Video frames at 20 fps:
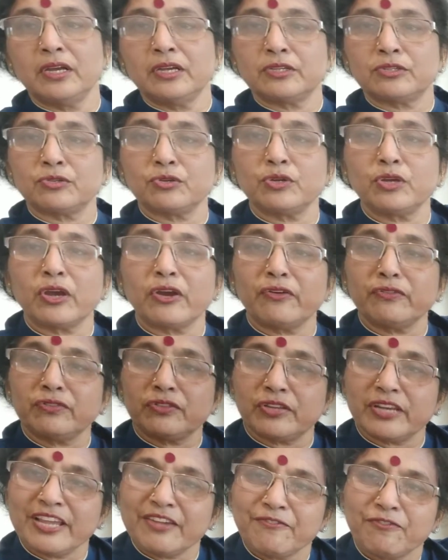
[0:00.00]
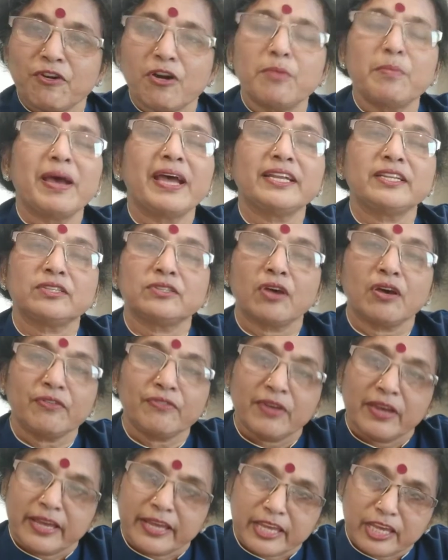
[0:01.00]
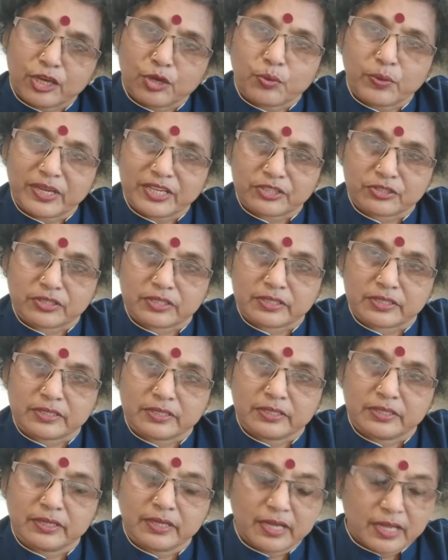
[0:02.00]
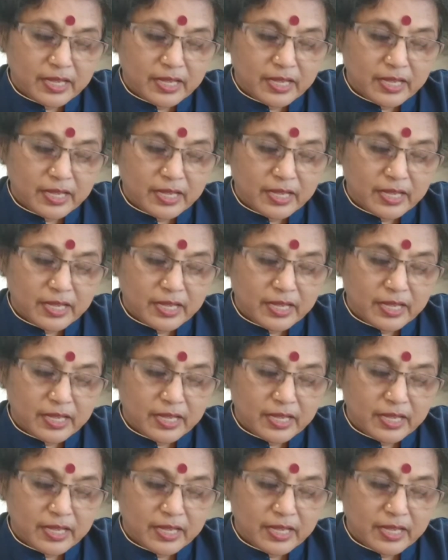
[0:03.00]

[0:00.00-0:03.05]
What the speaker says: So you have 3 formats of equations.